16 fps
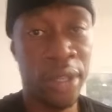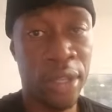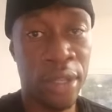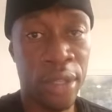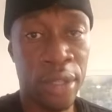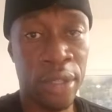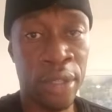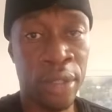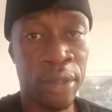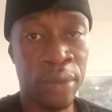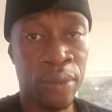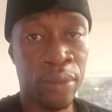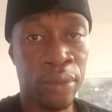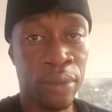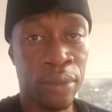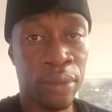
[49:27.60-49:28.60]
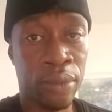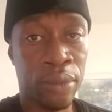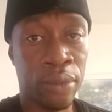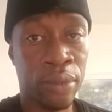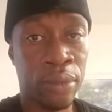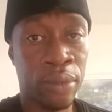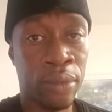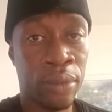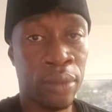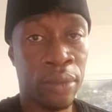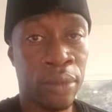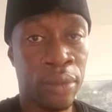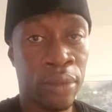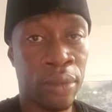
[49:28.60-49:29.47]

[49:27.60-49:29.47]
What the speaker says: [no speech]